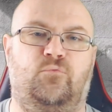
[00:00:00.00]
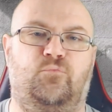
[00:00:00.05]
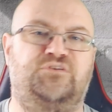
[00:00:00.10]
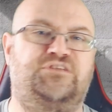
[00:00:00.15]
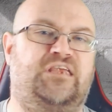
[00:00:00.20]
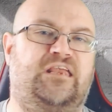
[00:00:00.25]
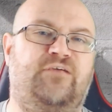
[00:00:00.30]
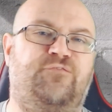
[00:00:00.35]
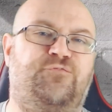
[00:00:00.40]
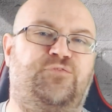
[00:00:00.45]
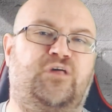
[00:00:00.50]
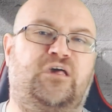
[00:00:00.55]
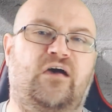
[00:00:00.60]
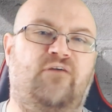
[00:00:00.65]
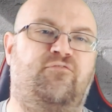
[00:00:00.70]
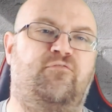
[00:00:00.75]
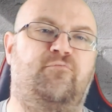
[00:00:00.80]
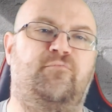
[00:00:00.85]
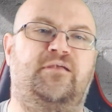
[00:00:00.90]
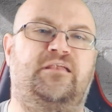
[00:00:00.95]
was that if the
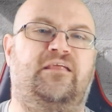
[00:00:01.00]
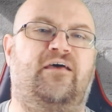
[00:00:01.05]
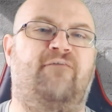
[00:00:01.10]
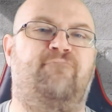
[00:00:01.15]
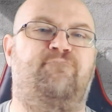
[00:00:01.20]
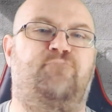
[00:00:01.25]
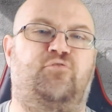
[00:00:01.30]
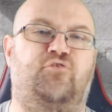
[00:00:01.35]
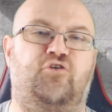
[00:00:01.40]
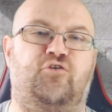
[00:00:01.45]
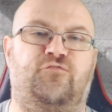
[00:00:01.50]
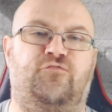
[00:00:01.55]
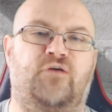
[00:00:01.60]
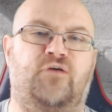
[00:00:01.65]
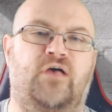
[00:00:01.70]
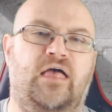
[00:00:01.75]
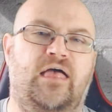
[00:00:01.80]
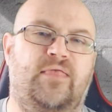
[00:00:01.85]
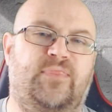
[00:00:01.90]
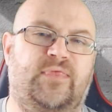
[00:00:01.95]
government had proof
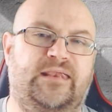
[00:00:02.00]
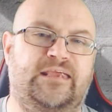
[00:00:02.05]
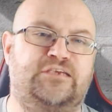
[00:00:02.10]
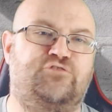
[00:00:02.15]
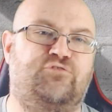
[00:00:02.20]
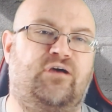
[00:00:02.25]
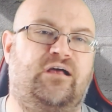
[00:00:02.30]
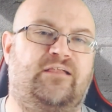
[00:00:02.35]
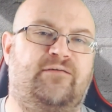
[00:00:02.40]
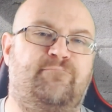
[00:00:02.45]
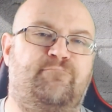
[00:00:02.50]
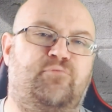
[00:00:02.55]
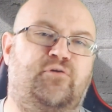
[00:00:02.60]
that Israel had